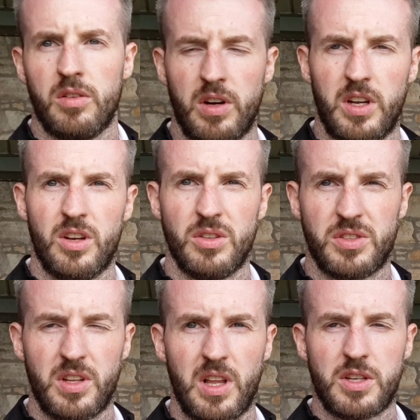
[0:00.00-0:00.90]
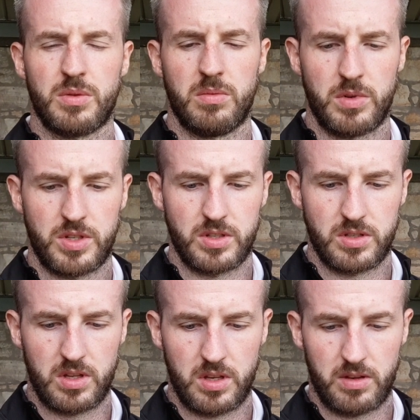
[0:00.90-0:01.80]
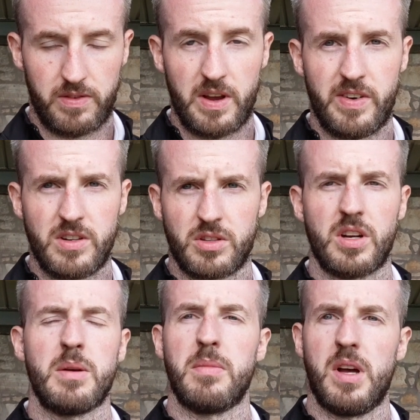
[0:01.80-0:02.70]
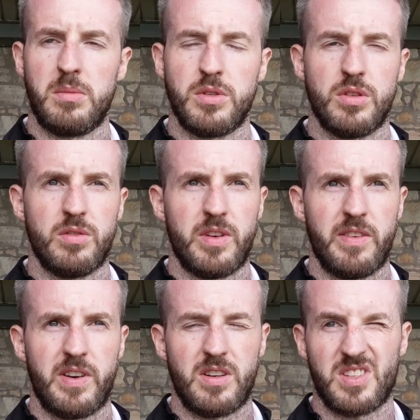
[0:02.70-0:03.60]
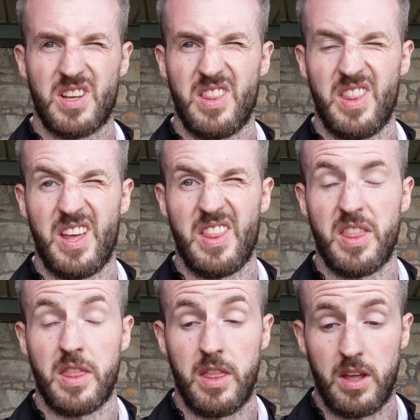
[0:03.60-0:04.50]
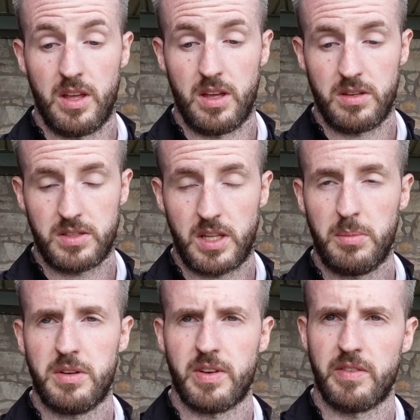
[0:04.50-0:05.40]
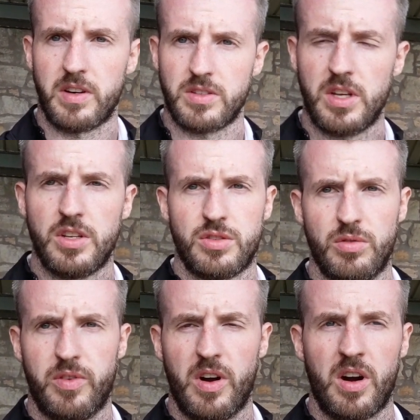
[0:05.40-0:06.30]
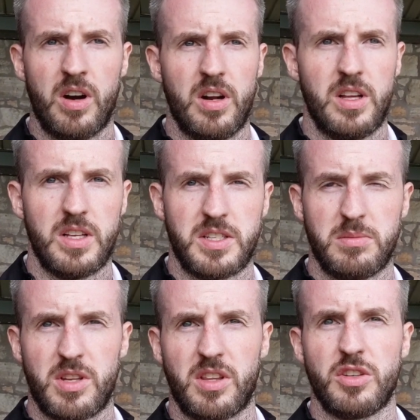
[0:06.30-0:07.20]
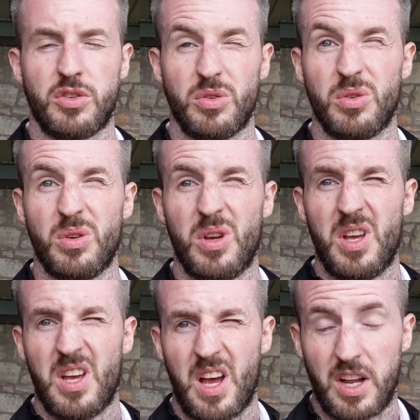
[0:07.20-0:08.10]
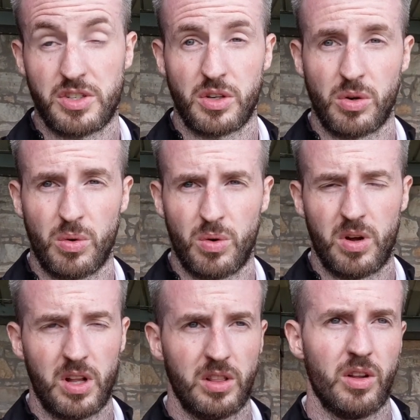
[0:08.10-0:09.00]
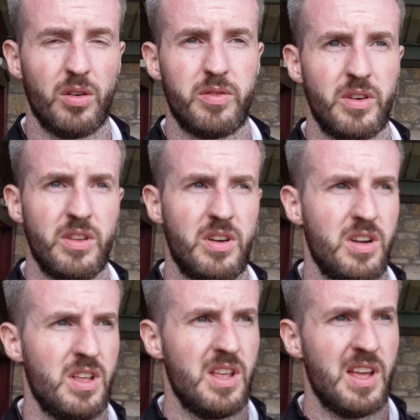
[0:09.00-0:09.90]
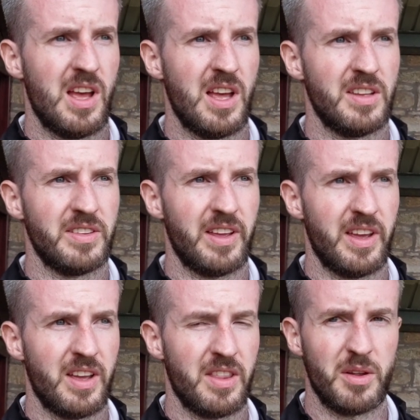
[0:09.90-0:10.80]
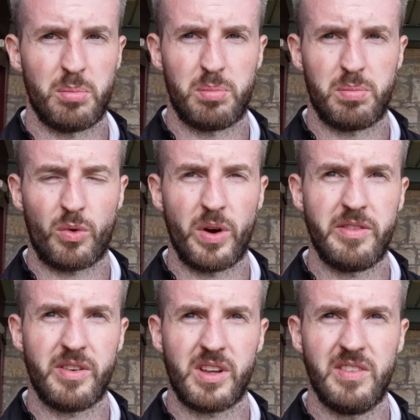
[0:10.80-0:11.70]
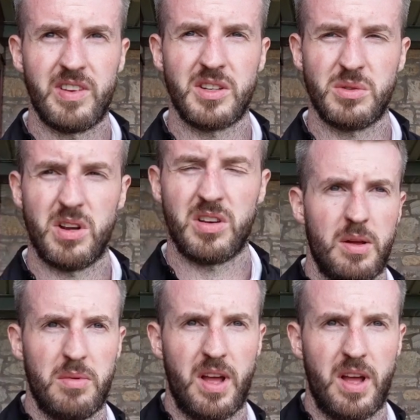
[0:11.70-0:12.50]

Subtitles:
Right, on to the last one, which is the 5 irons. I'm going to hit my Mizuno 5 irons and then the TaylorMade 5 irons. So far, it seems like they do actually go a lot further, and they're quite forgiving as well.